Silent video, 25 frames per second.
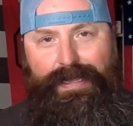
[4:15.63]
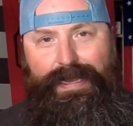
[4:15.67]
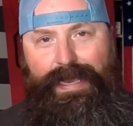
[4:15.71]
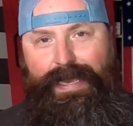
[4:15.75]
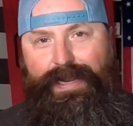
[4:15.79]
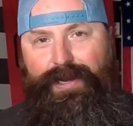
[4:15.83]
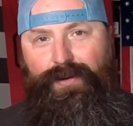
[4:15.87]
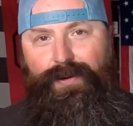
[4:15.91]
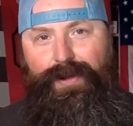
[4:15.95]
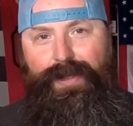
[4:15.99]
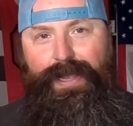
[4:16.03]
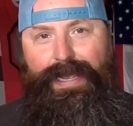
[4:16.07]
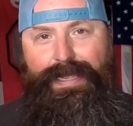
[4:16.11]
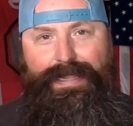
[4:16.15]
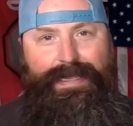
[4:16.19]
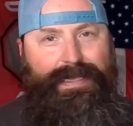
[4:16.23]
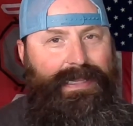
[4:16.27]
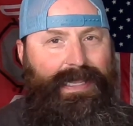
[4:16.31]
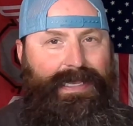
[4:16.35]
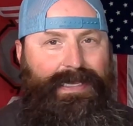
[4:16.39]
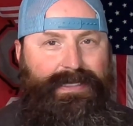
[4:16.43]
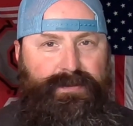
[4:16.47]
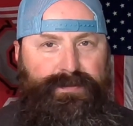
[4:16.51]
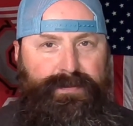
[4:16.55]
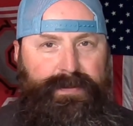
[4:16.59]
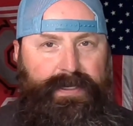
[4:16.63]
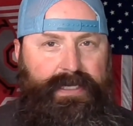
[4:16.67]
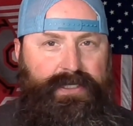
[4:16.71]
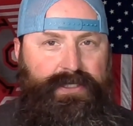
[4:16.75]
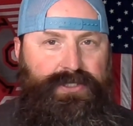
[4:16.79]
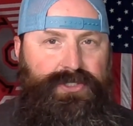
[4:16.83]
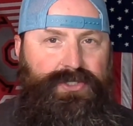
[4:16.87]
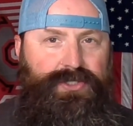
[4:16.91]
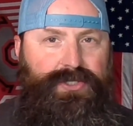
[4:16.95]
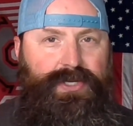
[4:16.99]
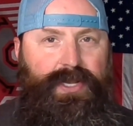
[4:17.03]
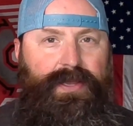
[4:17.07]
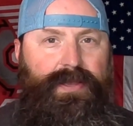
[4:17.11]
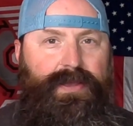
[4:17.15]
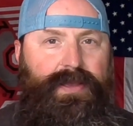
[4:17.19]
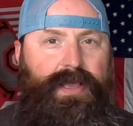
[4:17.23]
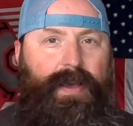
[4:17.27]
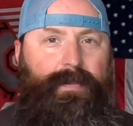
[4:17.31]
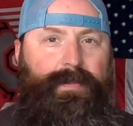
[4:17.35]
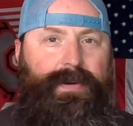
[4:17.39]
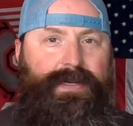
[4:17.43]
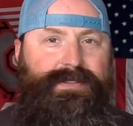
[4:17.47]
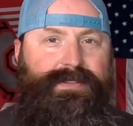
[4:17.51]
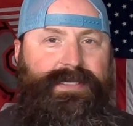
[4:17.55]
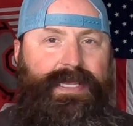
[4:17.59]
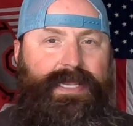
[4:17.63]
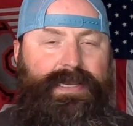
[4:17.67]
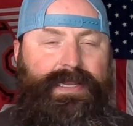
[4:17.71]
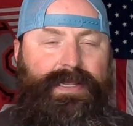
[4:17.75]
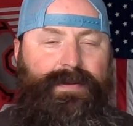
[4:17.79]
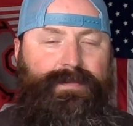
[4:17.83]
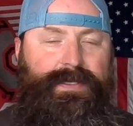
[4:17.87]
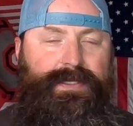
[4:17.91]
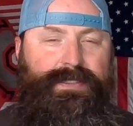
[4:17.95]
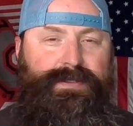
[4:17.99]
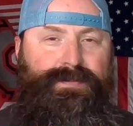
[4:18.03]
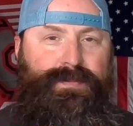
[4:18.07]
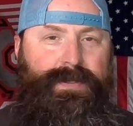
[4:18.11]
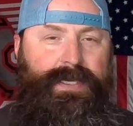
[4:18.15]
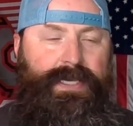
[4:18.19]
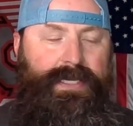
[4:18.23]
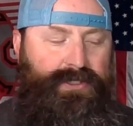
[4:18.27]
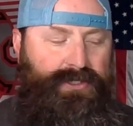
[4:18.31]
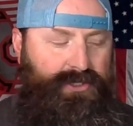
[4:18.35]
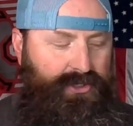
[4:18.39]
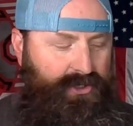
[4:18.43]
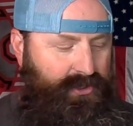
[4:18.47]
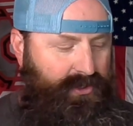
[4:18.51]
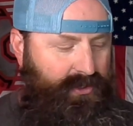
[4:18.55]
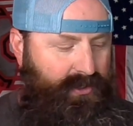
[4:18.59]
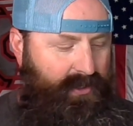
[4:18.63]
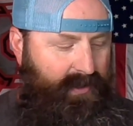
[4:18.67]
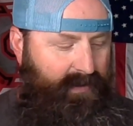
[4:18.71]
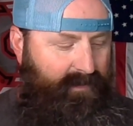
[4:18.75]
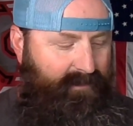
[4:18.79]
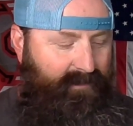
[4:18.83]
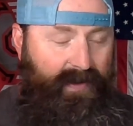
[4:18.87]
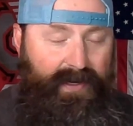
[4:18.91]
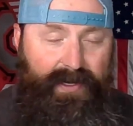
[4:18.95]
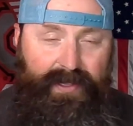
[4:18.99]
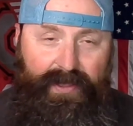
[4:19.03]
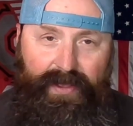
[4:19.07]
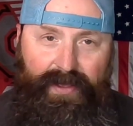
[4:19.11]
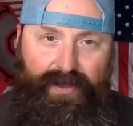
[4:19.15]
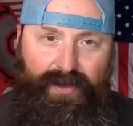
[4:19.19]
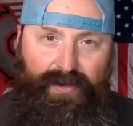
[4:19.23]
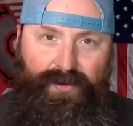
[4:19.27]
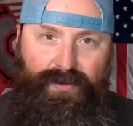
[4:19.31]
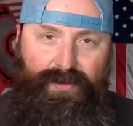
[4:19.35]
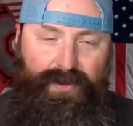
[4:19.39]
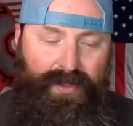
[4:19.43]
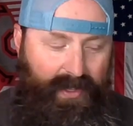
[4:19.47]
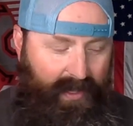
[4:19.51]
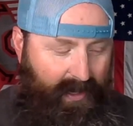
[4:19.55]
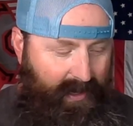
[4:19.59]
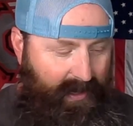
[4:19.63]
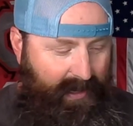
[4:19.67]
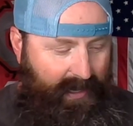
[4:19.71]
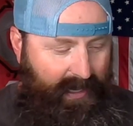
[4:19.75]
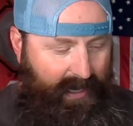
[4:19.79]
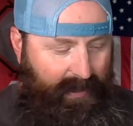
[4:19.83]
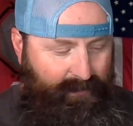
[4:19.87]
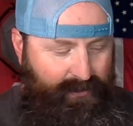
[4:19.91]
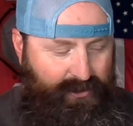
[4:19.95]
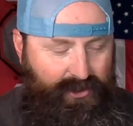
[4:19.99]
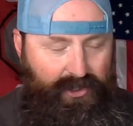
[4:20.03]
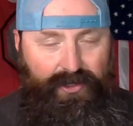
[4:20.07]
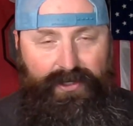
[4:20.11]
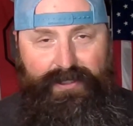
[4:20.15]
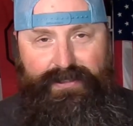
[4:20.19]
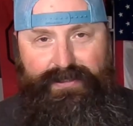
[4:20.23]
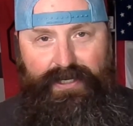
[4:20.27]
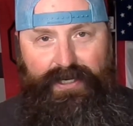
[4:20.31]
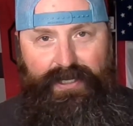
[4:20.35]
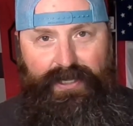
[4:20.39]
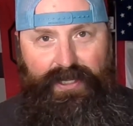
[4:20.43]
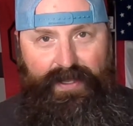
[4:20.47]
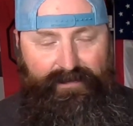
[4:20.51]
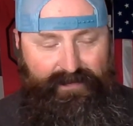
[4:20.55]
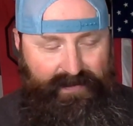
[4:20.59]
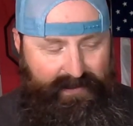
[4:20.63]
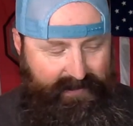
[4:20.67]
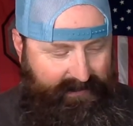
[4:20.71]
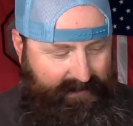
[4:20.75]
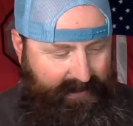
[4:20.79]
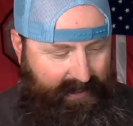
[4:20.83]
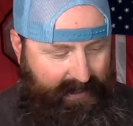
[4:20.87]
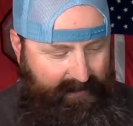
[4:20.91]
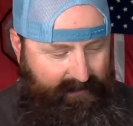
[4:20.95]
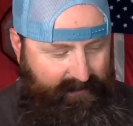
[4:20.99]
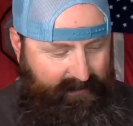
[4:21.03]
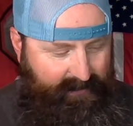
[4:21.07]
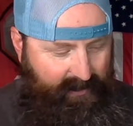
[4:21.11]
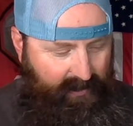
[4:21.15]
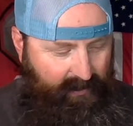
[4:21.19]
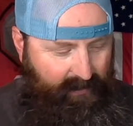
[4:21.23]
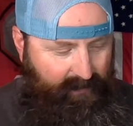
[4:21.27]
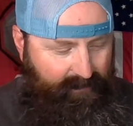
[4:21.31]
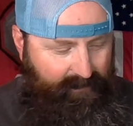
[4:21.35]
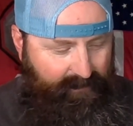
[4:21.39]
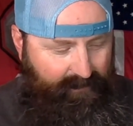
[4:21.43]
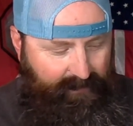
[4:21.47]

I know a guy that likes peach. I'm going to send him this peach video, and I'm sure he's going to love this scent. So,